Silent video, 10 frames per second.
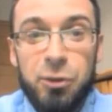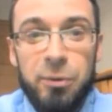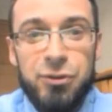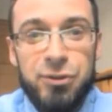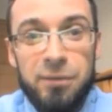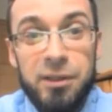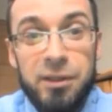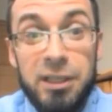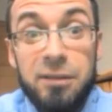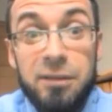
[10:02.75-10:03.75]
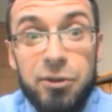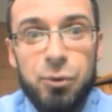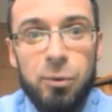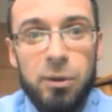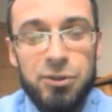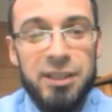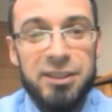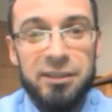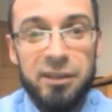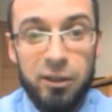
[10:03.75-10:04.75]
question of the individuals
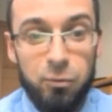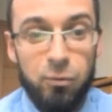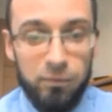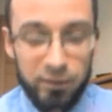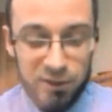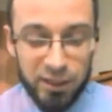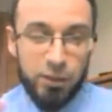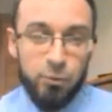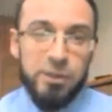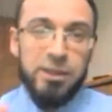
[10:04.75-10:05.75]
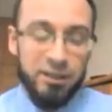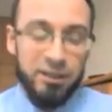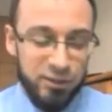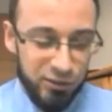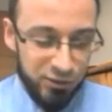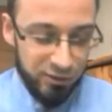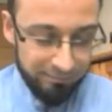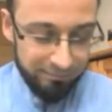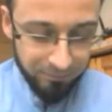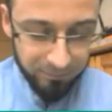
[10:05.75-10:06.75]
that are within this
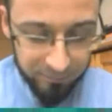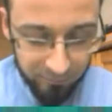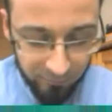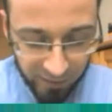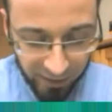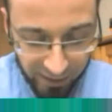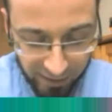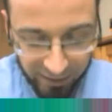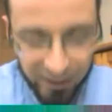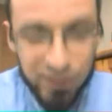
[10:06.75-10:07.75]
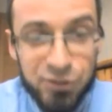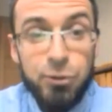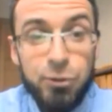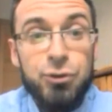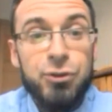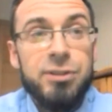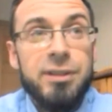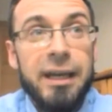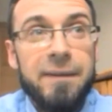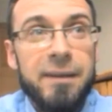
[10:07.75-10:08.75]
institution.
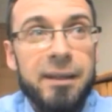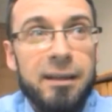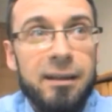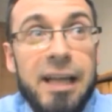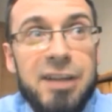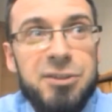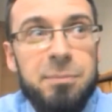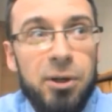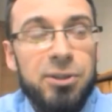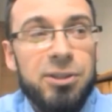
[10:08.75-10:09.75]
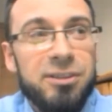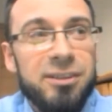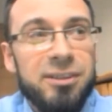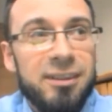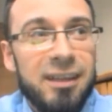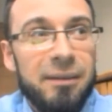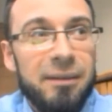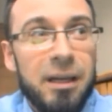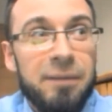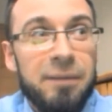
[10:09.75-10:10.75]
And the last point,
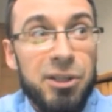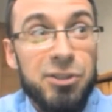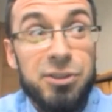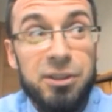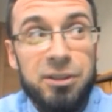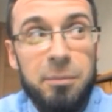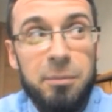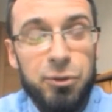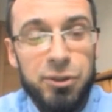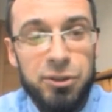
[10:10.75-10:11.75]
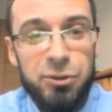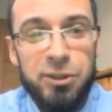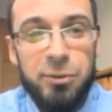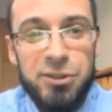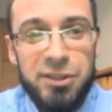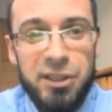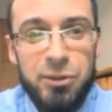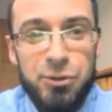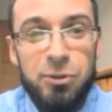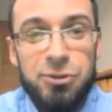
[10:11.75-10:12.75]
I think it's important to address, there
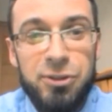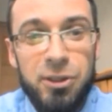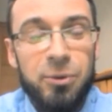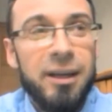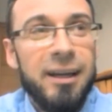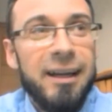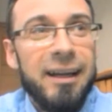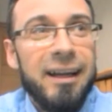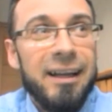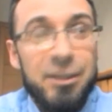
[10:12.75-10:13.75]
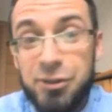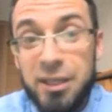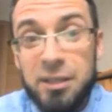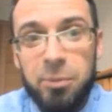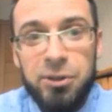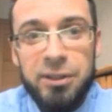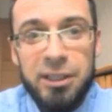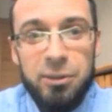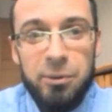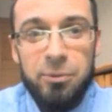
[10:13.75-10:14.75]
is also a standpoint
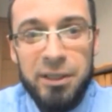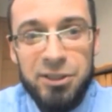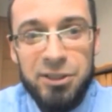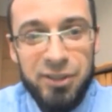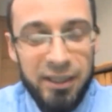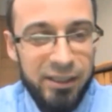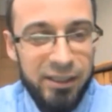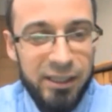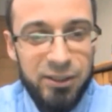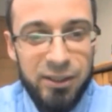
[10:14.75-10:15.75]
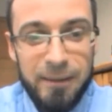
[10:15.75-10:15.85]
that we may say that